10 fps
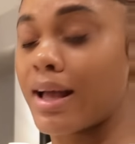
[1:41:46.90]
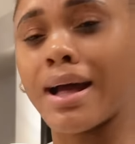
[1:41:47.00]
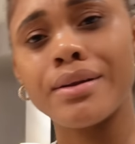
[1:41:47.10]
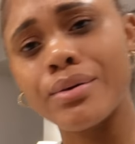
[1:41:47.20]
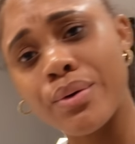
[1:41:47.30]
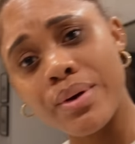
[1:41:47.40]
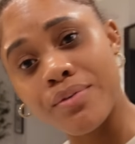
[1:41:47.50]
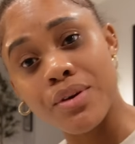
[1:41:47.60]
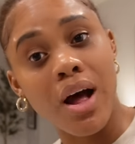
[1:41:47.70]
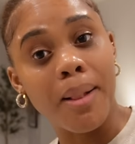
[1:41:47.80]
I don't know
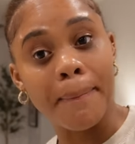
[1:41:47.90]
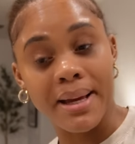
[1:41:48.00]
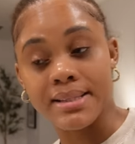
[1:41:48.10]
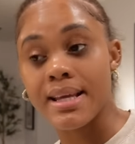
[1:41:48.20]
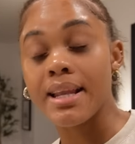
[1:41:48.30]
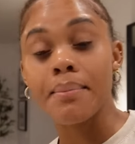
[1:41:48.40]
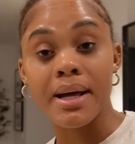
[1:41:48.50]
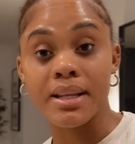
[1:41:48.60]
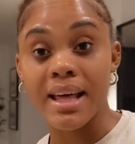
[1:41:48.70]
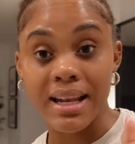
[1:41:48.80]
if y'all miss
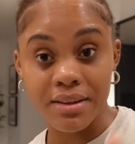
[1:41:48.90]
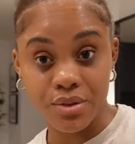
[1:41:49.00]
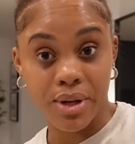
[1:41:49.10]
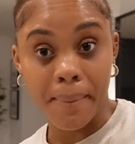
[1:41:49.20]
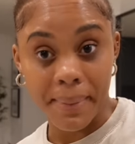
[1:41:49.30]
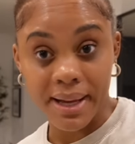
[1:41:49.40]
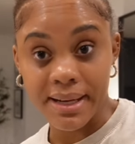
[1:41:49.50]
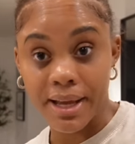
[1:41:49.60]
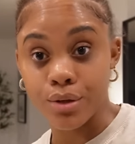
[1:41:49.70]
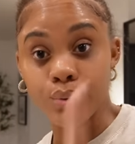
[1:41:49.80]
anybody that lives with a man
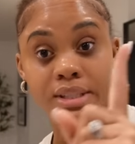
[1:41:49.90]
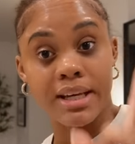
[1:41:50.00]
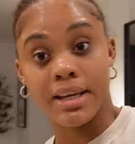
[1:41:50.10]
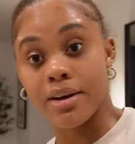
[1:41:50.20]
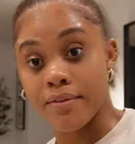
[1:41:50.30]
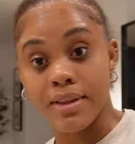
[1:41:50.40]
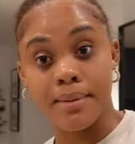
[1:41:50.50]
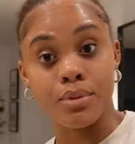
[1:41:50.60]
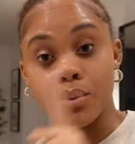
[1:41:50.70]
and you take care of them,